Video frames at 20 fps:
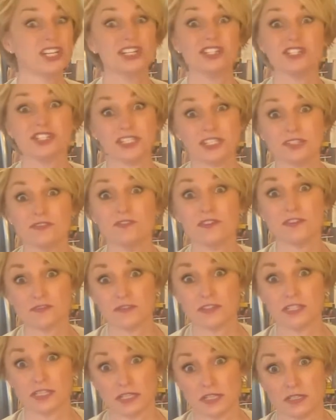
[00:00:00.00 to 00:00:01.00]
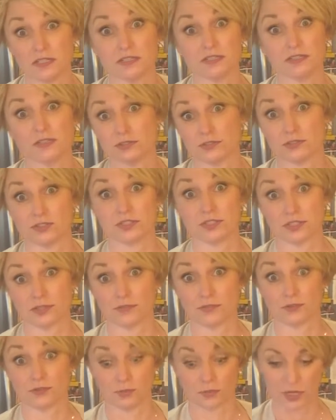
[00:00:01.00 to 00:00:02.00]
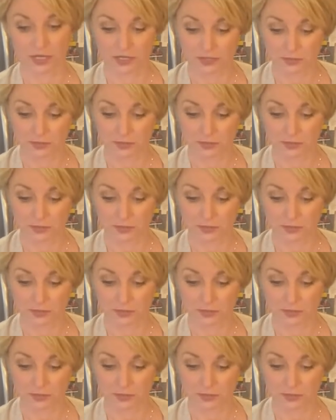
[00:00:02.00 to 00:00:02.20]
She's 15, so just give her a break.